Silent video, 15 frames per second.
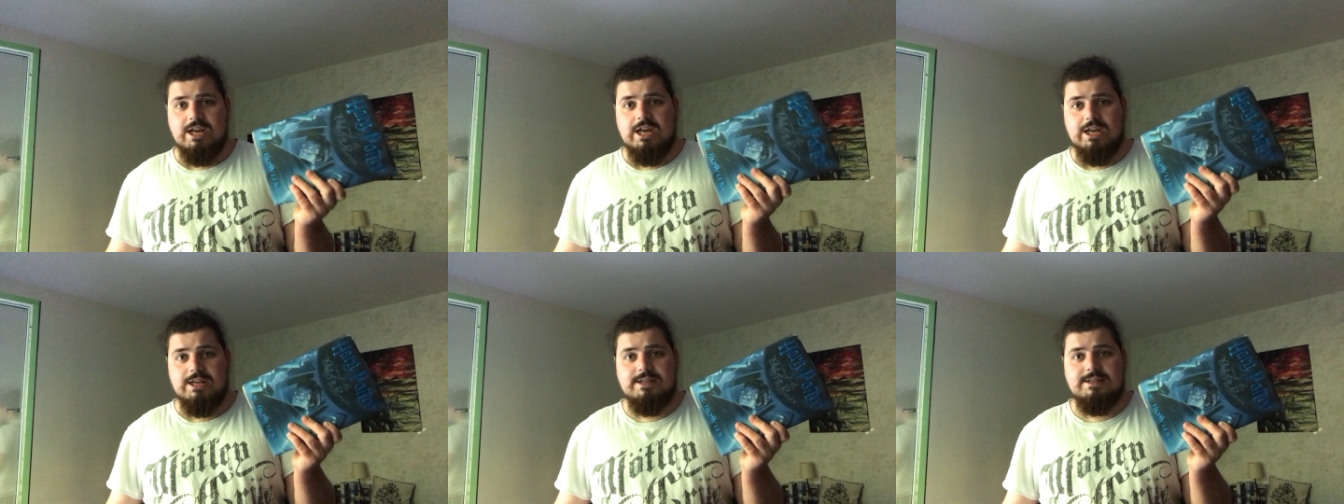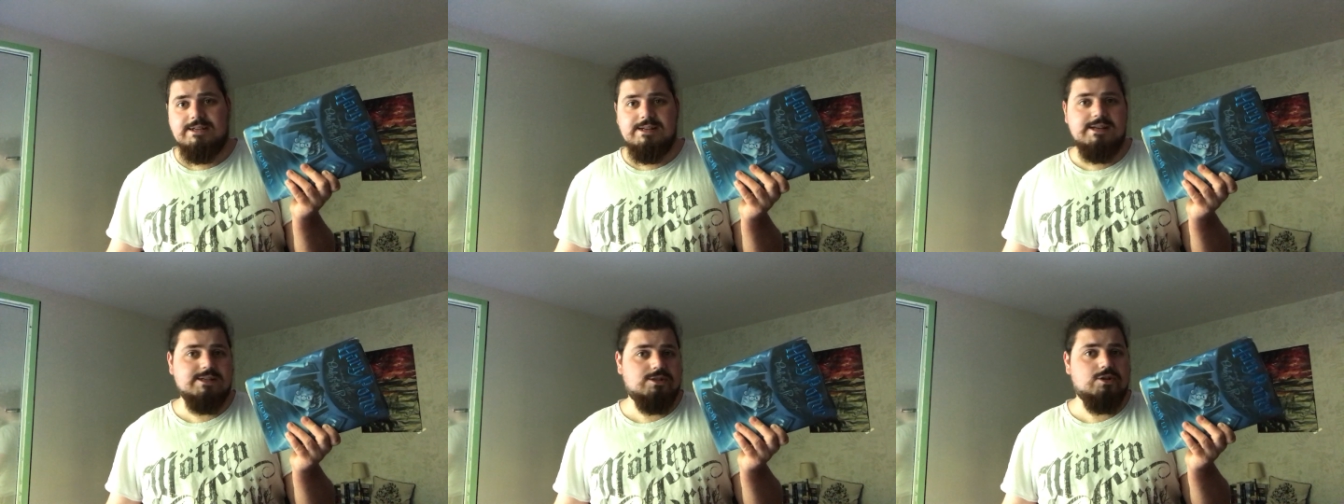it
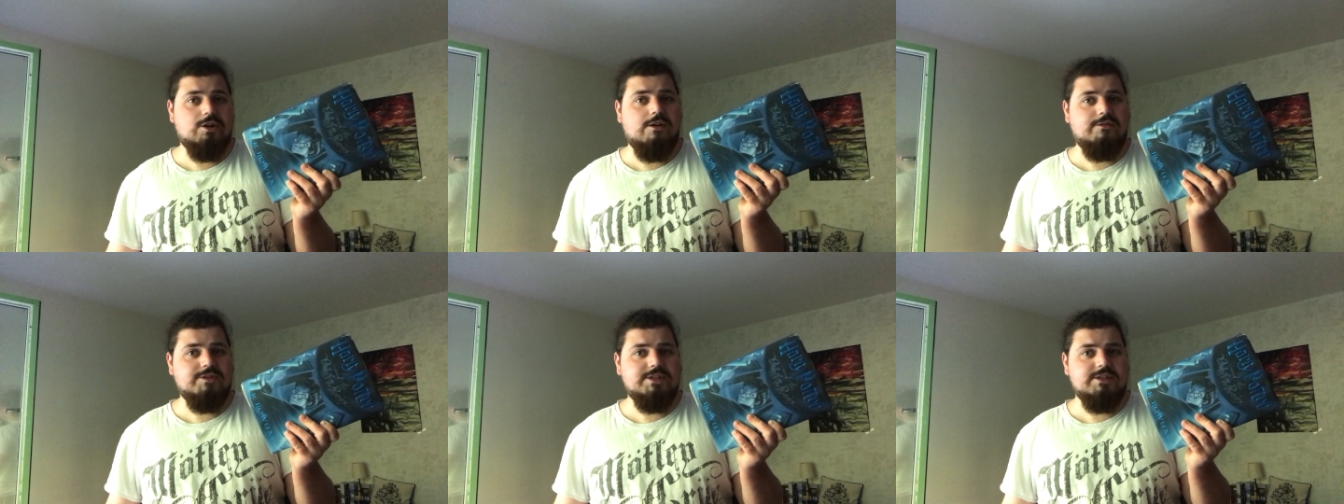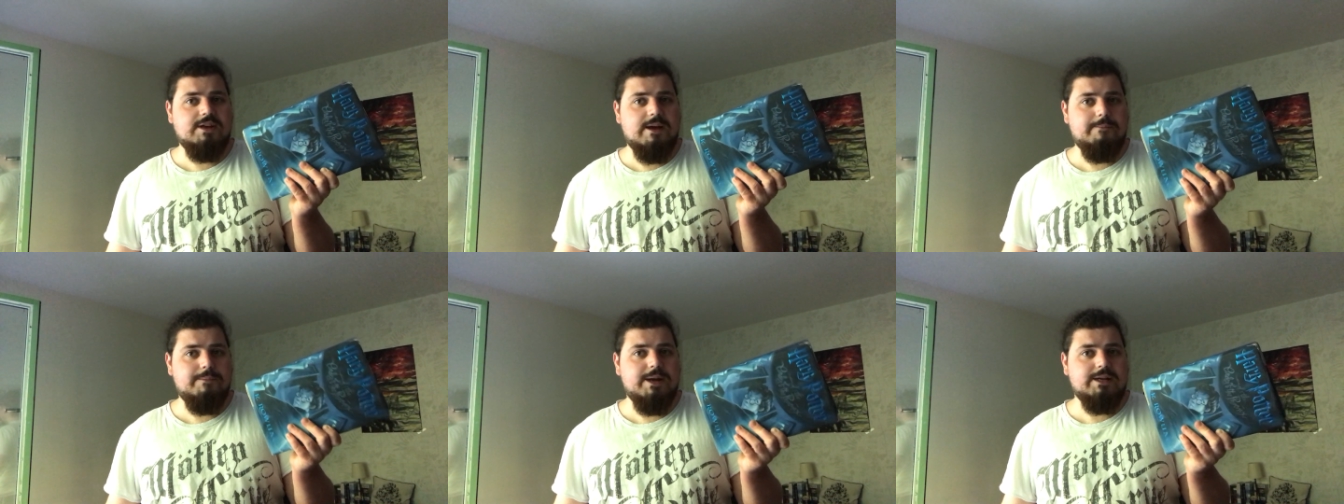deserves
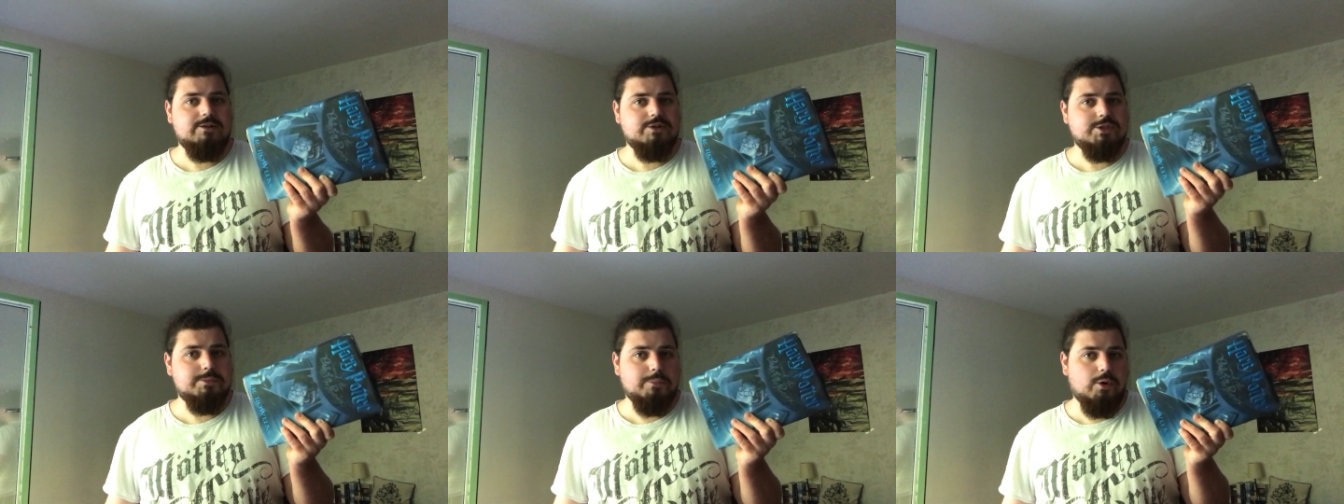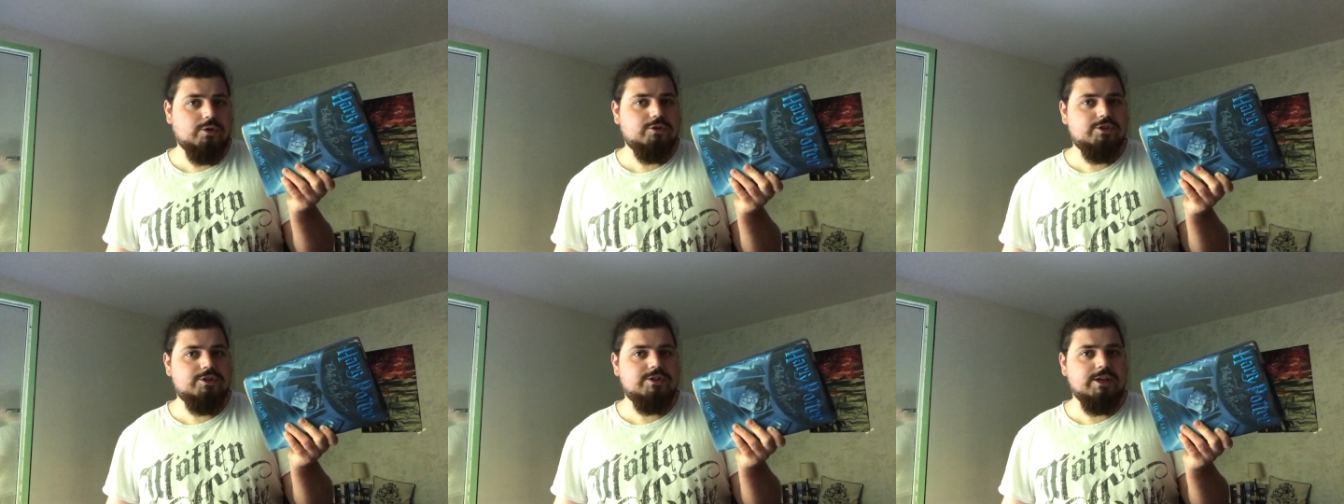a better
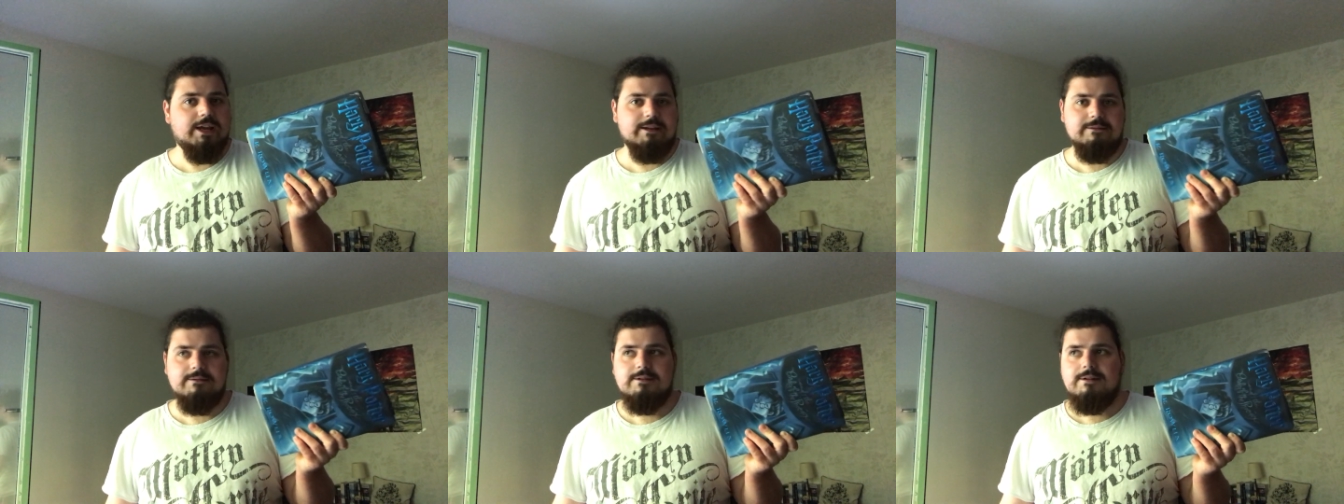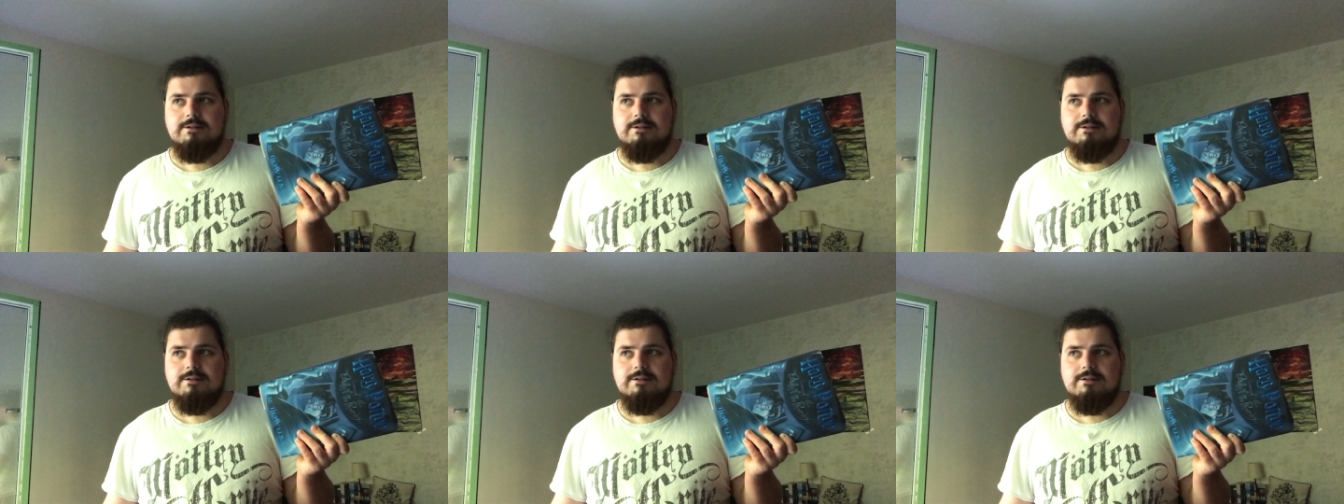spot than